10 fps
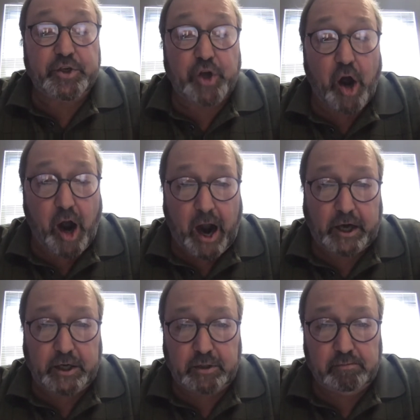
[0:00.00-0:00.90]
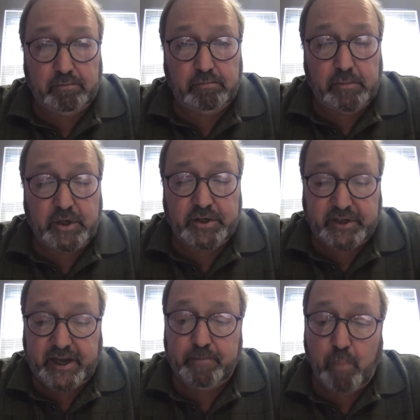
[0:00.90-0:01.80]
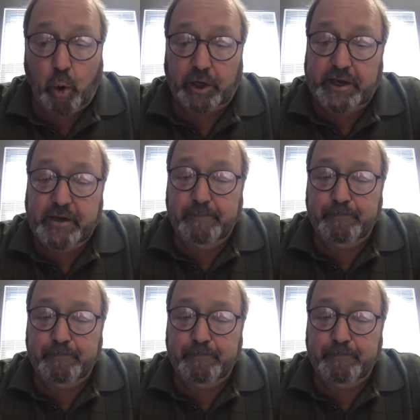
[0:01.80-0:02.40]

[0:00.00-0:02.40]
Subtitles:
talk, said Morty.